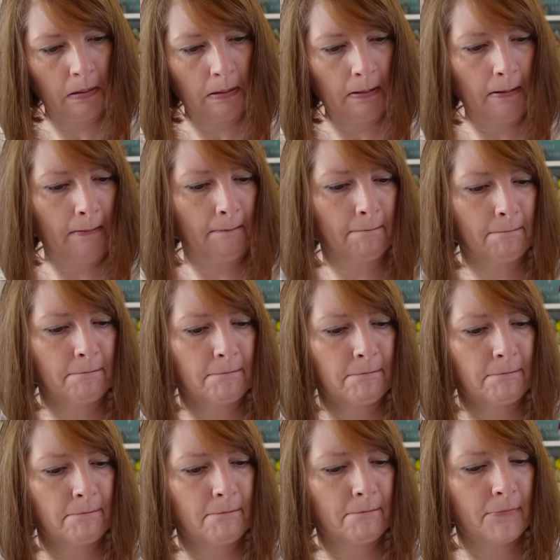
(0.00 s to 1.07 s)

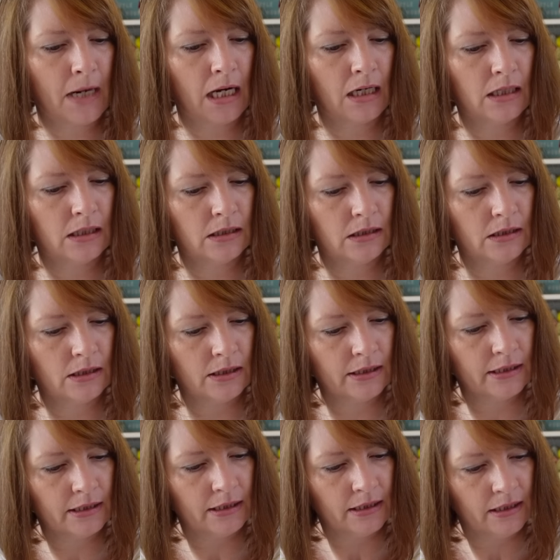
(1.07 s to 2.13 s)

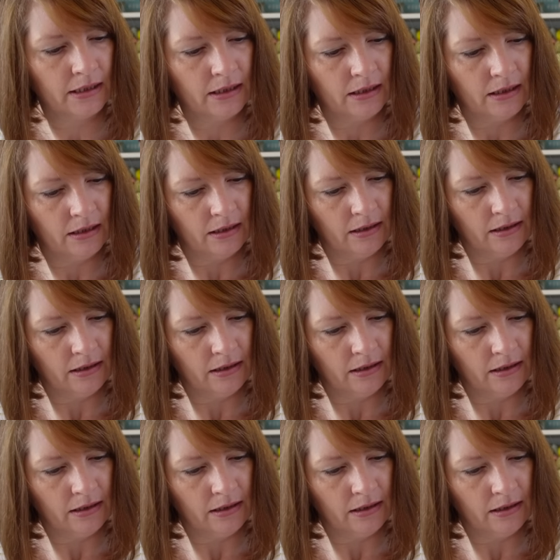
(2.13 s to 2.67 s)
Nothing is said.